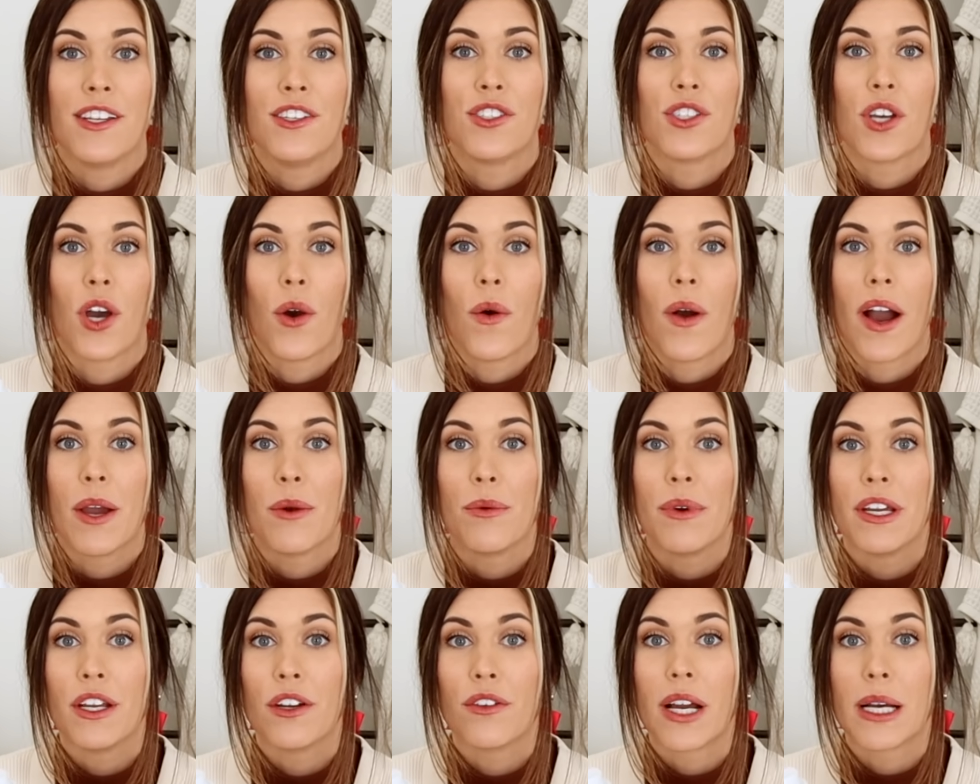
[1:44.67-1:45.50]
So I
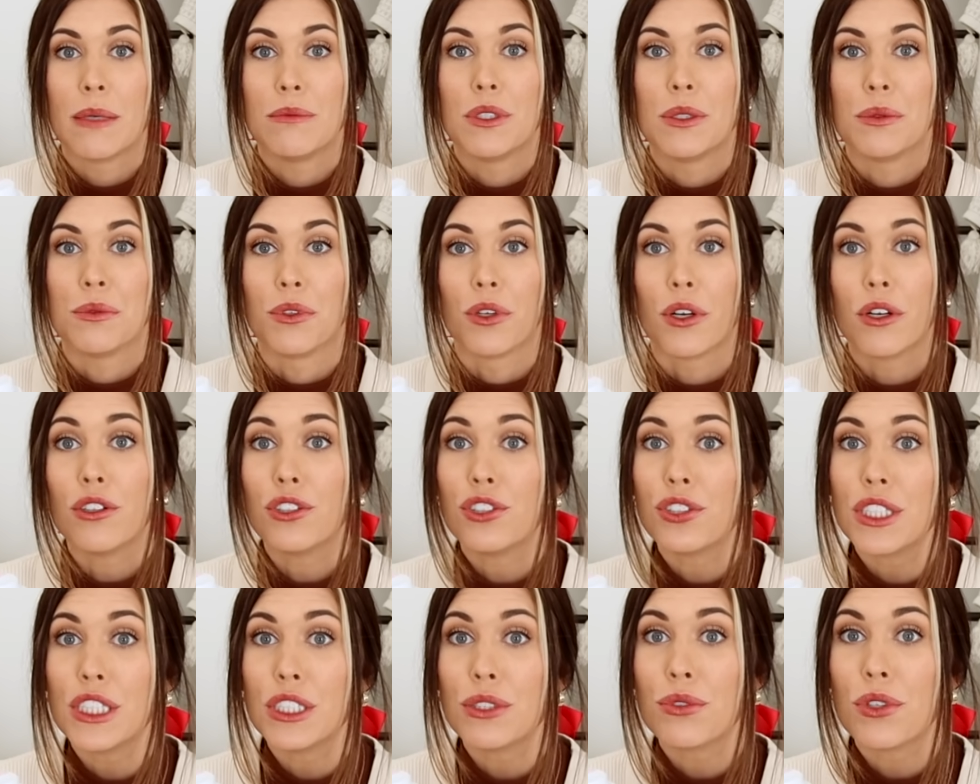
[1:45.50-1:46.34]
went and grabbed some
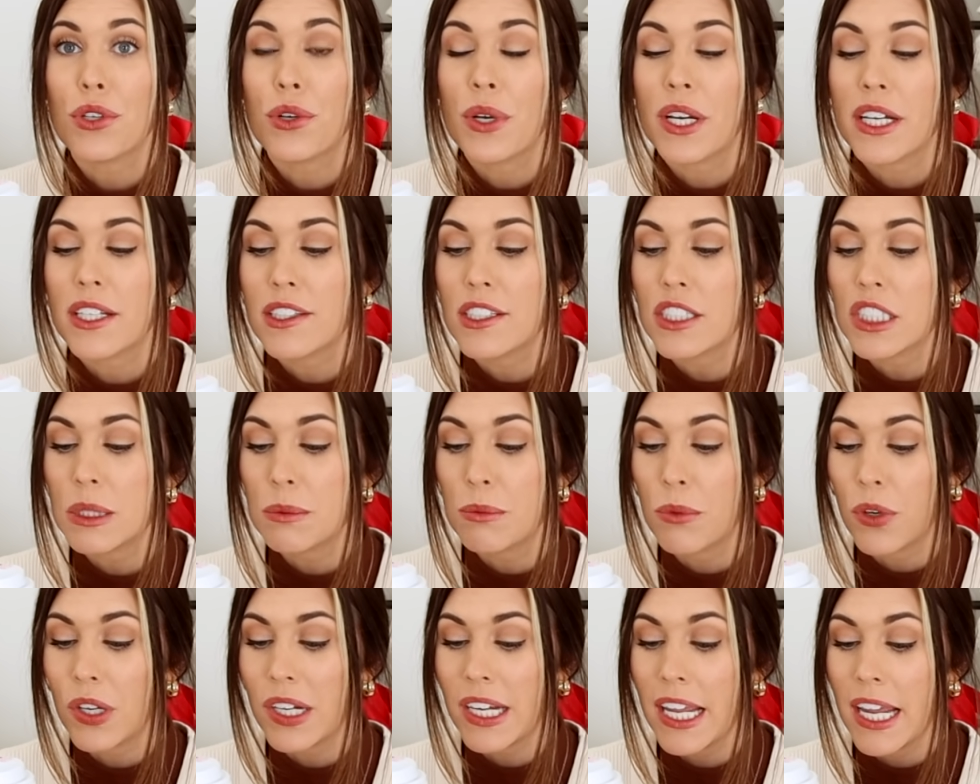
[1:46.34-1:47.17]
groceries real quick this
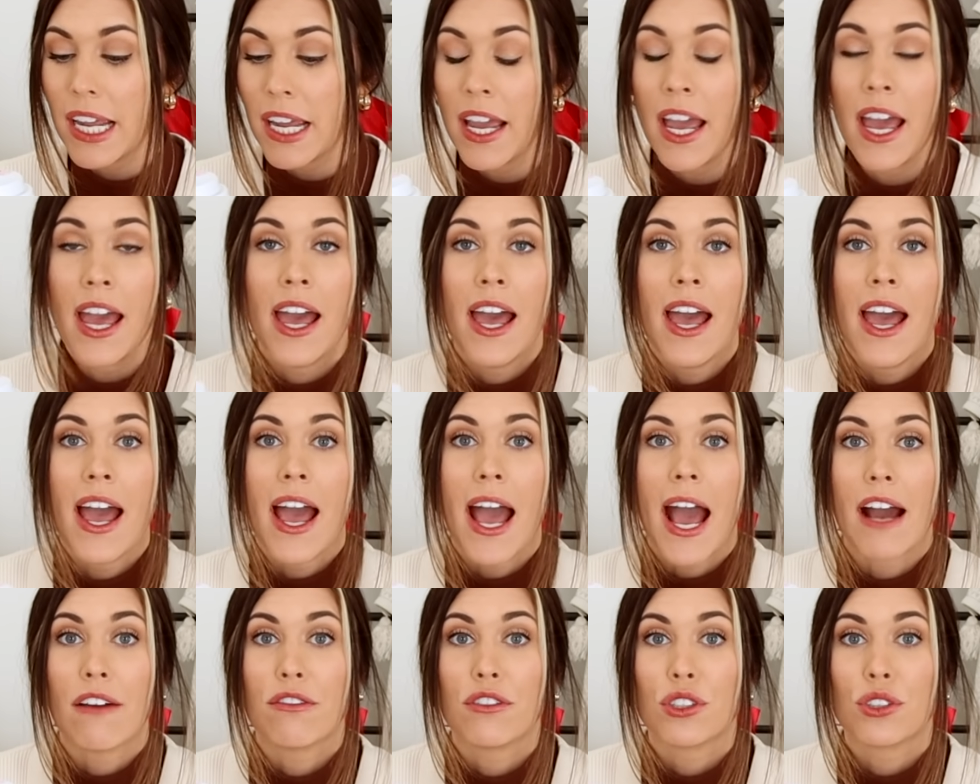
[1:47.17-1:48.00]
morning
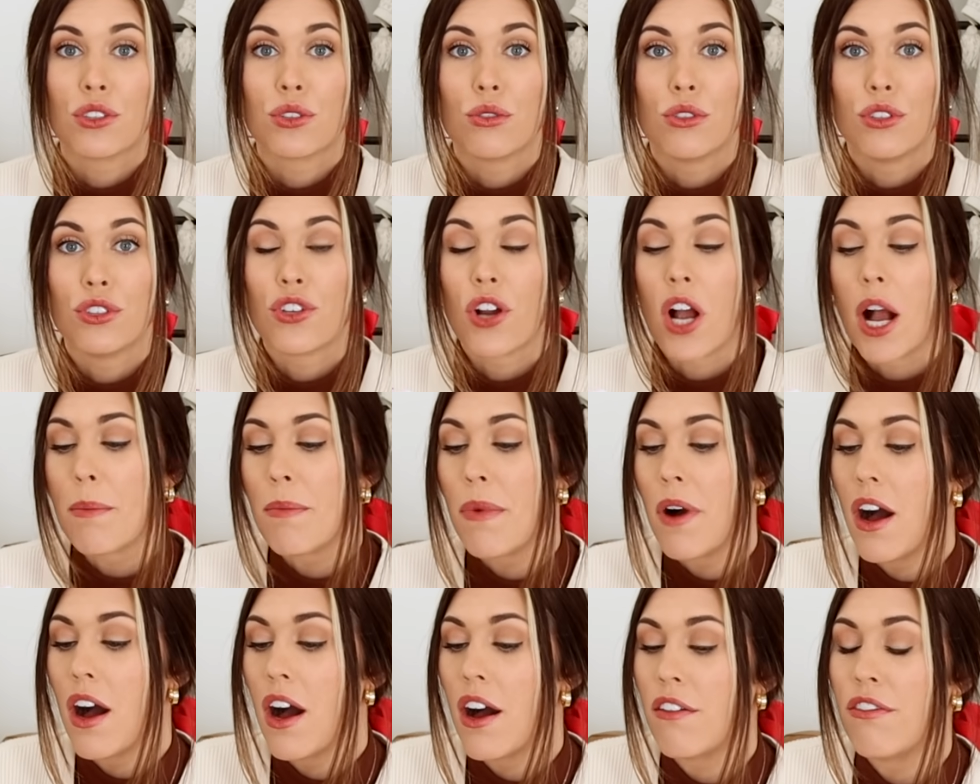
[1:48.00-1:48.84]
after school drop
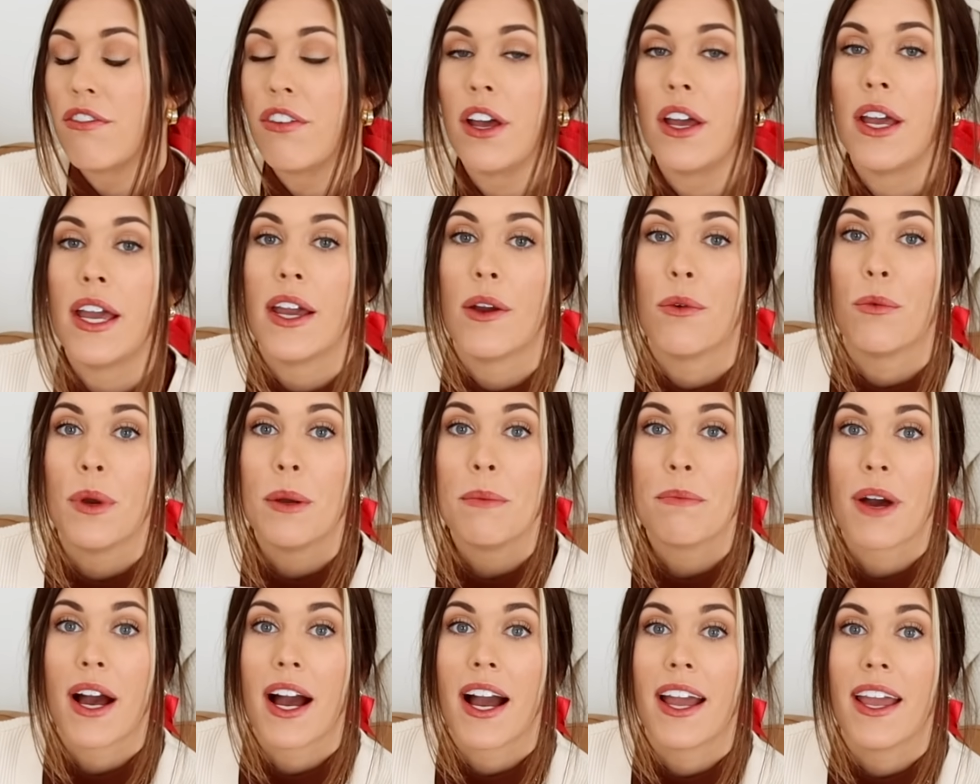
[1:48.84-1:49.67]
off and
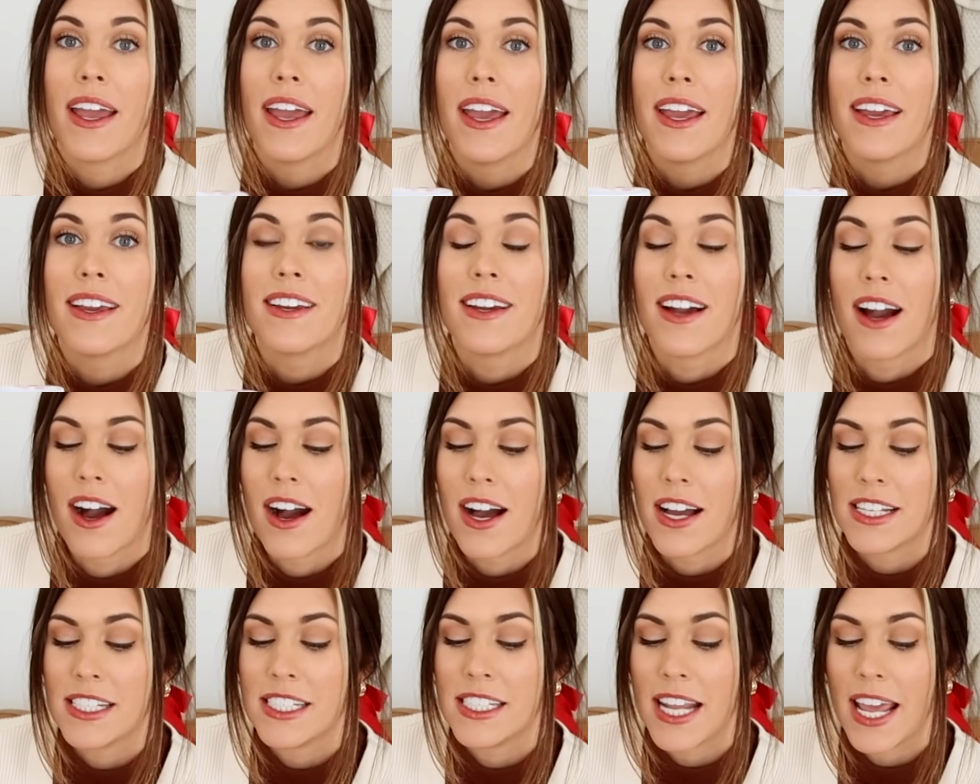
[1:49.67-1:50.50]
went by and
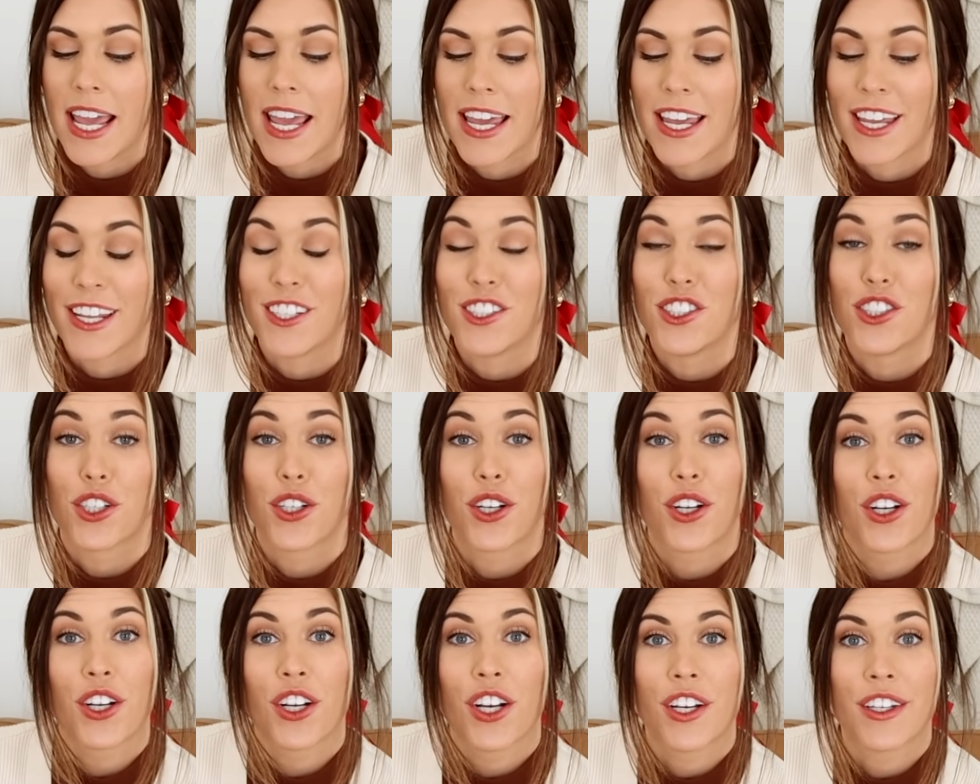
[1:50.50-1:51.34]
got a
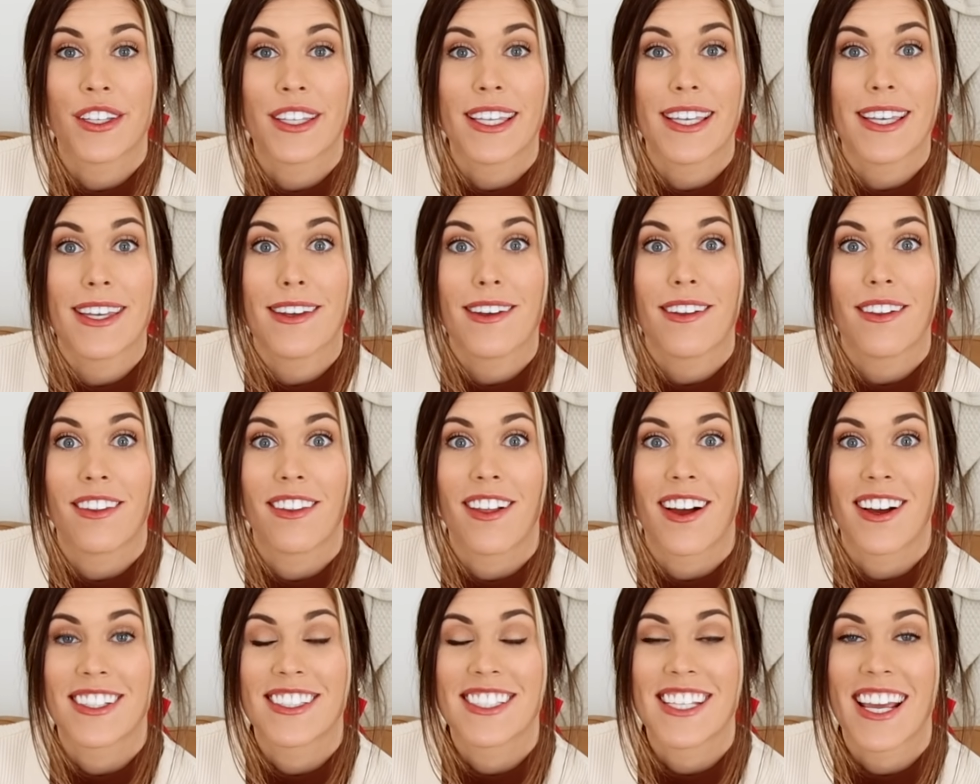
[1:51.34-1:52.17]
sugar cookie
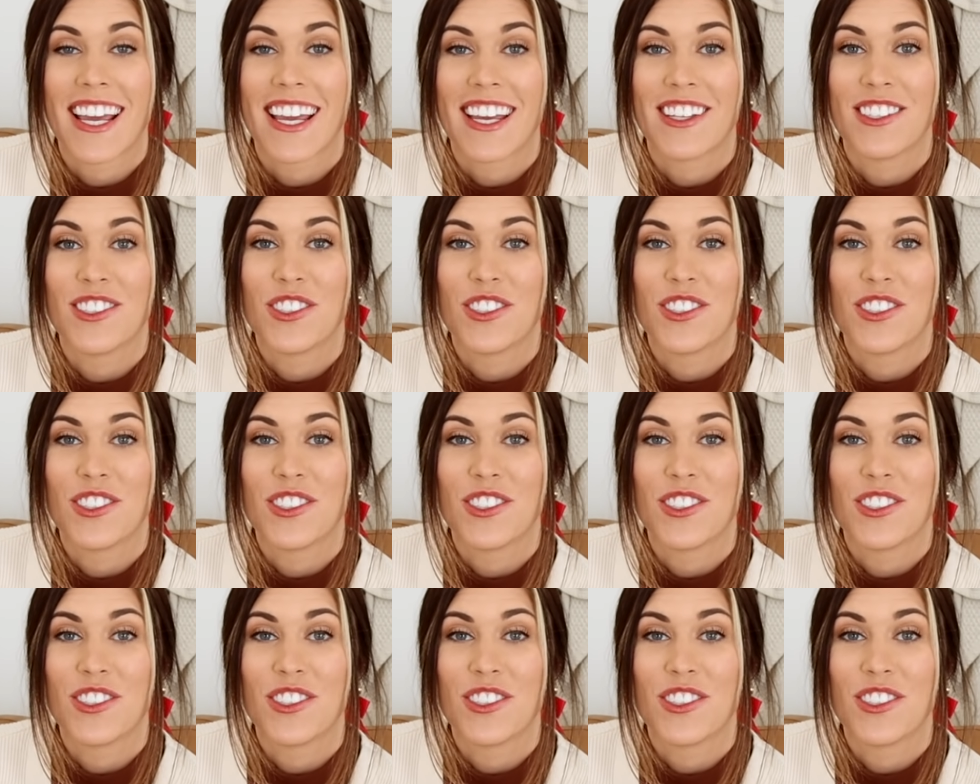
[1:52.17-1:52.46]
latte.